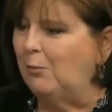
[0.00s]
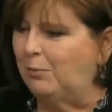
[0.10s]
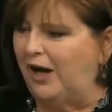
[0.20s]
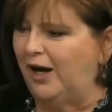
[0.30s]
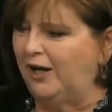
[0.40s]

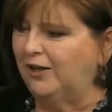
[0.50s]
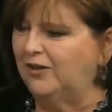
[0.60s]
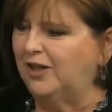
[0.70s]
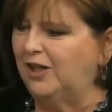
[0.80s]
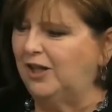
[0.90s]
by
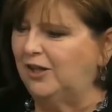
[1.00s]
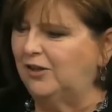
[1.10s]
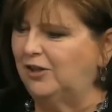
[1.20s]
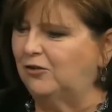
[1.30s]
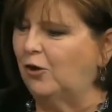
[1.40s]

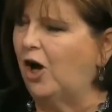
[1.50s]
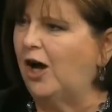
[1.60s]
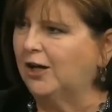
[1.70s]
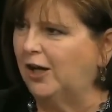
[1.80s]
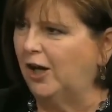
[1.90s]
the
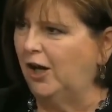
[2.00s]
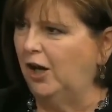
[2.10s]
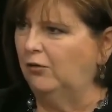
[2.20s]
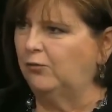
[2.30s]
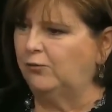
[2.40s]
talk
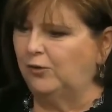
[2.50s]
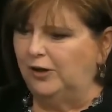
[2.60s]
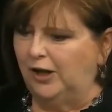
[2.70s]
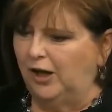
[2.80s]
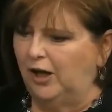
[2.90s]
of
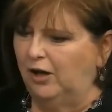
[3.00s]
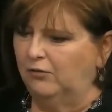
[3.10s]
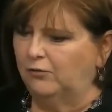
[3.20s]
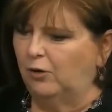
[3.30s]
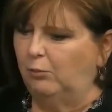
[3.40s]

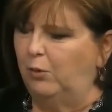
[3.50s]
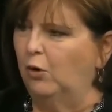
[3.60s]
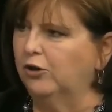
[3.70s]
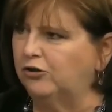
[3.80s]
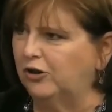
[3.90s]

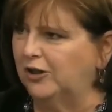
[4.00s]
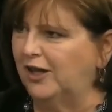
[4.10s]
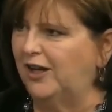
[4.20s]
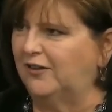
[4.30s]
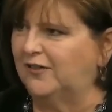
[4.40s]

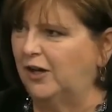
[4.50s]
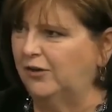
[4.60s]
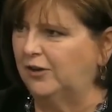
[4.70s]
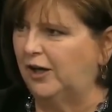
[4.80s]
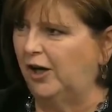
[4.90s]
abortion as
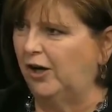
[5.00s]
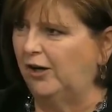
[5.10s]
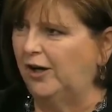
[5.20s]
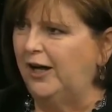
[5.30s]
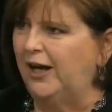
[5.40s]
healthcare.
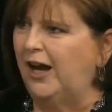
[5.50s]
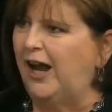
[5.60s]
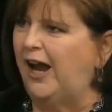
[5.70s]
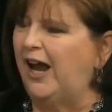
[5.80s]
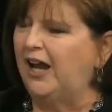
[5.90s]

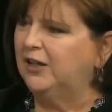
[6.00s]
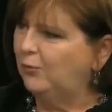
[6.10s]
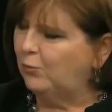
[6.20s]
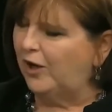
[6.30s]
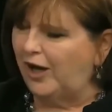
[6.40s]

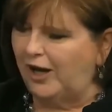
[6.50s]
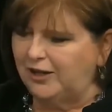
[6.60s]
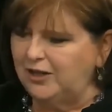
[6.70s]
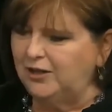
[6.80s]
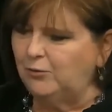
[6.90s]

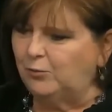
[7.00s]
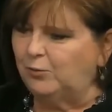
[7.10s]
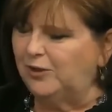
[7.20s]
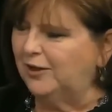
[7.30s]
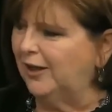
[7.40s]
Any
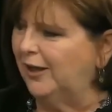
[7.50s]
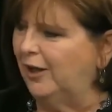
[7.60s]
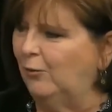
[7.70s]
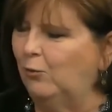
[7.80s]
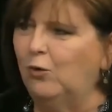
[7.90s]

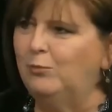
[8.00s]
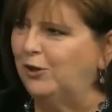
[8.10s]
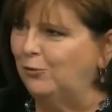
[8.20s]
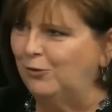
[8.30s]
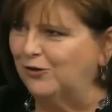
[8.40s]

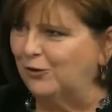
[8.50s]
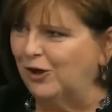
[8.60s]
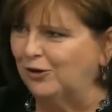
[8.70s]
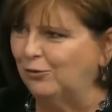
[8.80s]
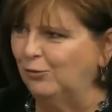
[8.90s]
woman who has
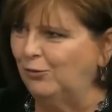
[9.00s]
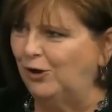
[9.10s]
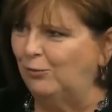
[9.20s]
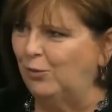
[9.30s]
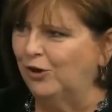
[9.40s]
gone through
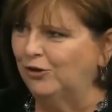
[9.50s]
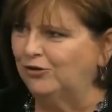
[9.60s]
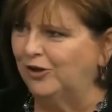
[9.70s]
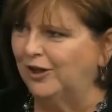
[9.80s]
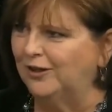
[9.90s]
an
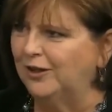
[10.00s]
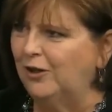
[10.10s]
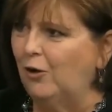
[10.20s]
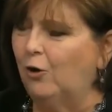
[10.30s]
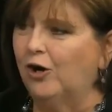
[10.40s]
abortion
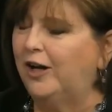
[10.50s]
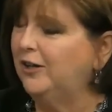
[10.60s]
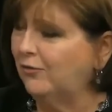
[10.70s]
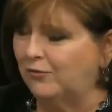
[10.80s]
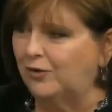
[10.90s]
or
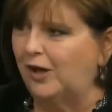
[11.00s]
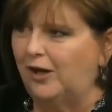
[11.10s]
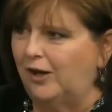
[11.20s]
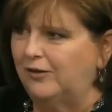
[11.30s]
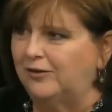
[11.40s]
any
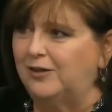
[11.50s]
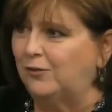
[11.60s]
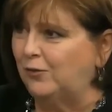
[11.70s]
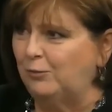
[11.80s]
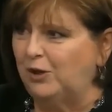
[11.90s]
of
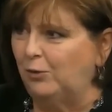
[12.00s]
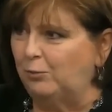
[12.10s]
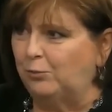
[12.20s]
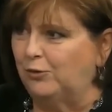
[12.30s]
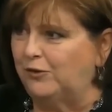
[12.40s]
these
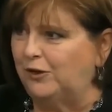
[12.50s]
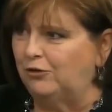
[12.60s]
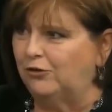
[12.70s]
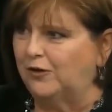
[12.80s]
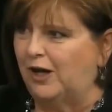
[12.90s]
female
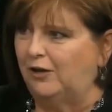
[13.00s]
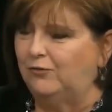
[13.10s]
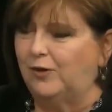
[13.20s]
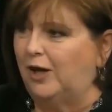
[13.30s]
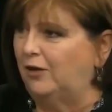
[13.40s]
procedures,
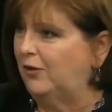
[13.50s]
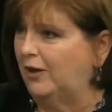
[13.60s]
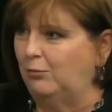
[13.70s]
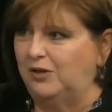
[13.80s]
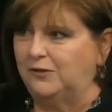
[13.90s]
I've
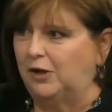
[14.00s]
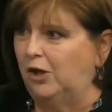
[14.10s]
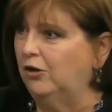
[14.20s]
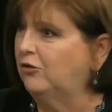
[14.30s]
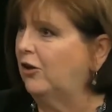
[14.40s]
had a
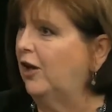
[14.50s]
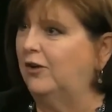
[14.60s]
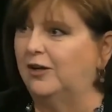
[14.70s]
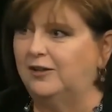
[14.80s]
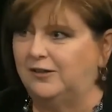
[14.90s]
miscarriage, I've
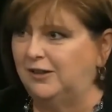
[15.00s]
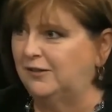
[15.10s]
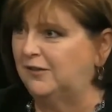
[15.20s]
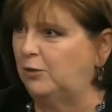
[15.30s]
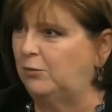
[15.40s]
had a
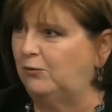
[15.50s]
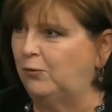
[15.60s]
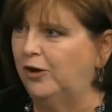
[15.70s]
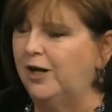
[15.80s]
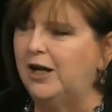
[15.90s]
DNC
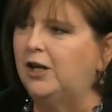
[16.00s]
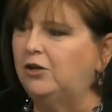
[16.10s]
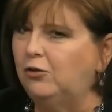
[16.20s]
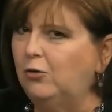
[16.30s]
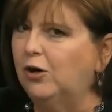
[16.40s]
before,
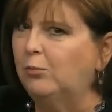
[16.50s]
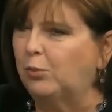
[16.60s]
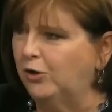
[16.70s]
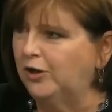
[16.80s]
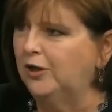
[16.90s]
you are
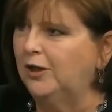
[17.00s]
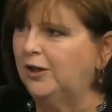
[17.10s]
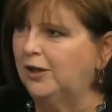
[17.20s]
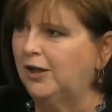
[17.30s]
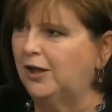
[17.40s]
putting
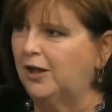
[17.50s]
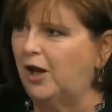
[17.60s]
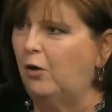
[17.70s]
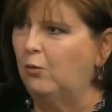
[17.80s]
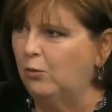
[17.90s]

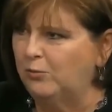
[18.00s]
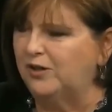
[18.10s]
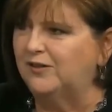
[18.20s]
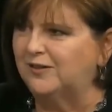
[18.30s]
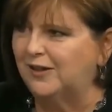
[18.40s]
a
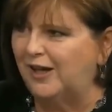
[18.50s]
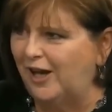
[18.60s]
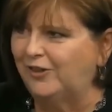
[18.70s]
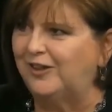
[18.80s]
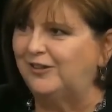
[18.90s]
woman's
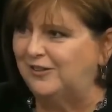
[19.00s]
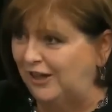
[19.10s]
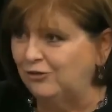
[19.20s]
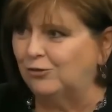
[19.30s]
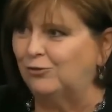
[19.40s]
health in
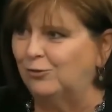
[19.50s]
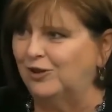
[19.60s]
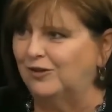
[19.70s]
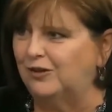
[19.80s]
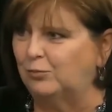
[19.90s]
danger
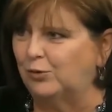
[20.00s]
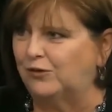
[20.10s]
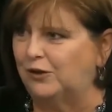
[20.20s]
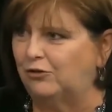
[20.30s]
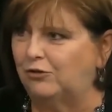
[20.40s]
doing these
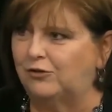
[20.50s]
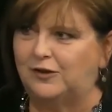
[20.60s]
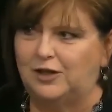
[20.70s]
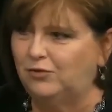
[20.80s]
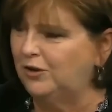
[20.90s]

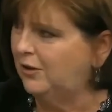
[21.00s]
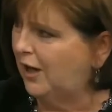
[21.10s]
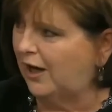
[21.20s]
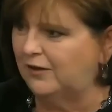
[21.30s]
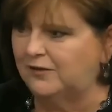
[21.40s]
procedures, even
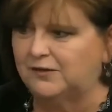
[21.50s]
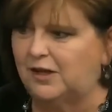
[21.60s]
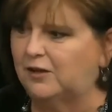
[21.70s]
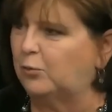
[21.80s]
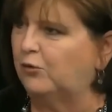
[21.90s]
as
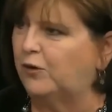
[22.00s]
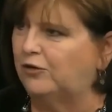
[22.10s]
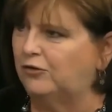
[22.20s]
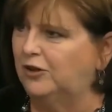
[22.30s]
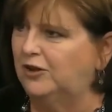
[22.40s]

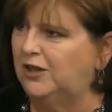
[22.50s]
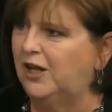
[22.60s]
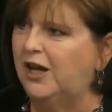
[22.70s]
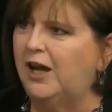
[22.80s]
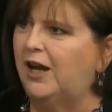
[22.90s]
professionally
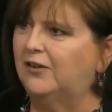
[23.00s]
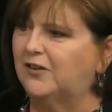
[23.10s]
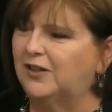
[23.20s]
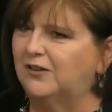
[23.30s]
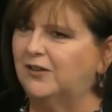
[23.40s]

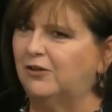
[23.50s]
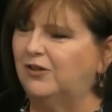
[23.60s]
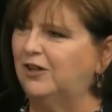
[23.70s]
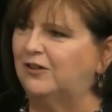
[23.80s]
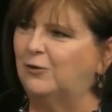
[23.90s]
as things are
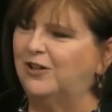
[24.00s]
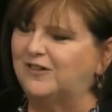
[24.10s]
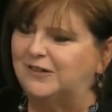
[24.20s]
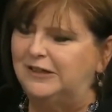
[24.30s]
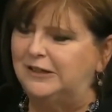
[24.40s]
done. So
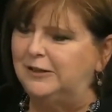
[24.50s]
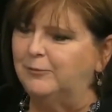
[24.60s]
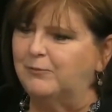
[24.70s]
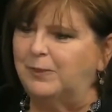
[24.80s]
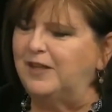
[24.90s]

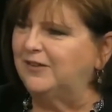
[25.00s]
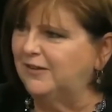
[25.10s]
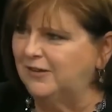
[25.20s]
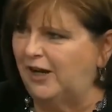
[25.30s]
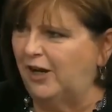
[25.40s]
this
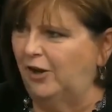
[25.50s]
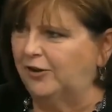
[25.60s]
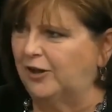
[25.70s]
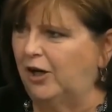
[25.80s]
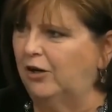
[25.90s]
isn't
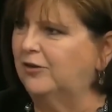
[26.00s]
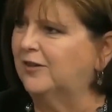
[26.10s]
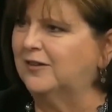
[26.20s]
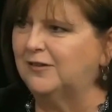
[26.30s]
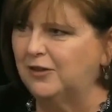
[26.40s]
healthcare.
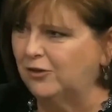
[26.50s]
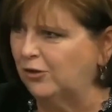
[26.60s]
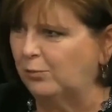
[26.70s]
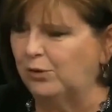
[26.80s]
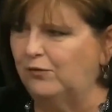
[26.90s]
This isn't
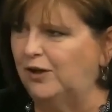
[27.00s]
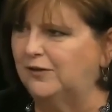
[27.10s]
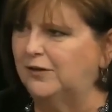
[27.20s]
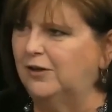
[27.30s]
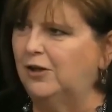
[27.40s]
going to
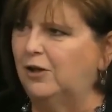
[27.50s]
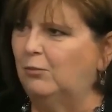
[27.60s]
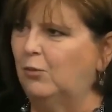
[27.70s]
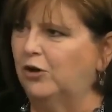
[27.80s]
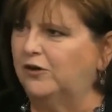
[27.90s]
prevent
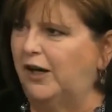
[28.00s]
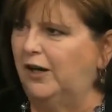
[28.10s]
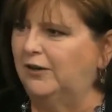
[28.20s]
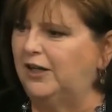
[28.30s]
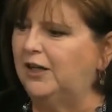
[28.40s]

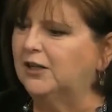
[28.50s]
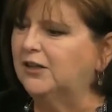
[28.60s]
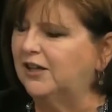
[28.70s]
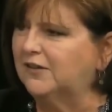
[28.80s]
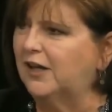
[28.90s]
mortality.
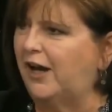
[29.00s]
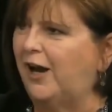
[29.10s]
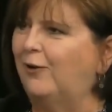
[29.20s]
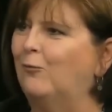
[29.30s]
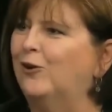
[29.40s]
Let's get
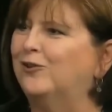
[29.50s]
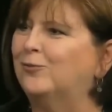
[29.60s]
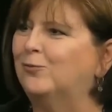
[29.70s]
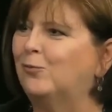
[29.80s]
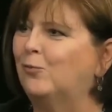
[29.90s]
at
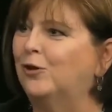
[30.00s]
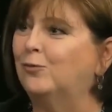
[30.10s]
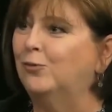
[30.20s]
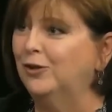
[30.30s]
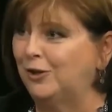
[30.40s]
what's
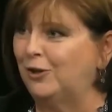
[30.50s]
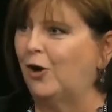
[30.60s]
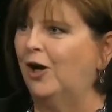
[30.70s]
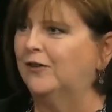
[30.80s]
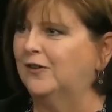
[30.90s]
really
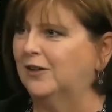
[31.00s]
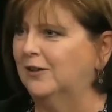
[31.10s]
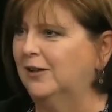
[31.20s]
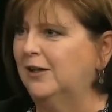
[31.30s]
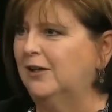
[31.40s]

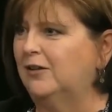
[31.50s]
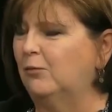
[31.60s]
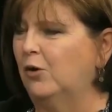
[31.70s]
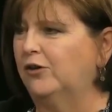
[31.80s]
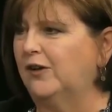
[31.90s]
causing
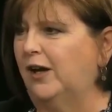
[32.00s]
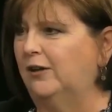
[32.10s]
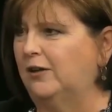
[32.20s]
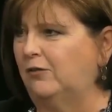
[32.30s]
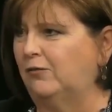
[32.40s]
the
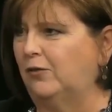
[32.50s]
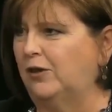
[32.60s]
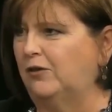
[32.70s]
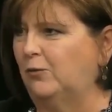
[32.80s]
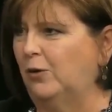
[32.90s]
mortality for
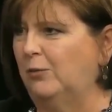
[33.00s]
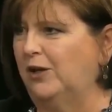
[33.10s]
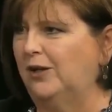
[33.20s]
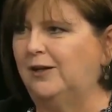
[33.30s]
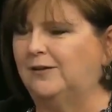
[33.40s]
these
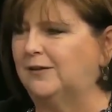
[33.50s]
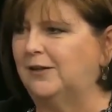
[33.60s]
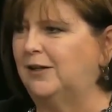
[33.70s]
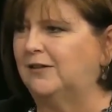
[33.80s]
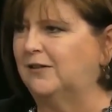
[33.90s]
women.
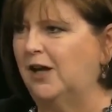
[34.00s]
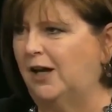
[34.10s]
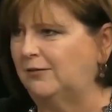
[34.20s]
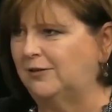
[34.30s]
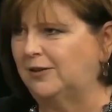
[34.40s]
It's
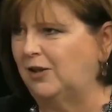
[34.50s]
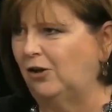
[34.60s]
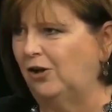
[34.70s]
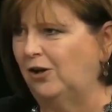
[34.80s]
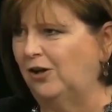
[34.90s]
not
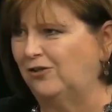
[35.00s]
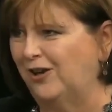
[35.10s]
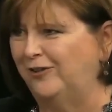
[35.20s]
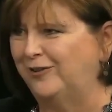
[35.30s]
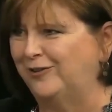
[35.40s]
carrying a
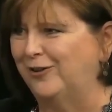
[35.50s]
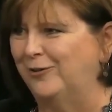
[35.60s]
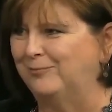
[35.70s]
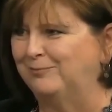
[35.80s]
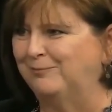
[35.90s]
child to
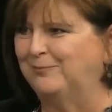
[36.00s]
term.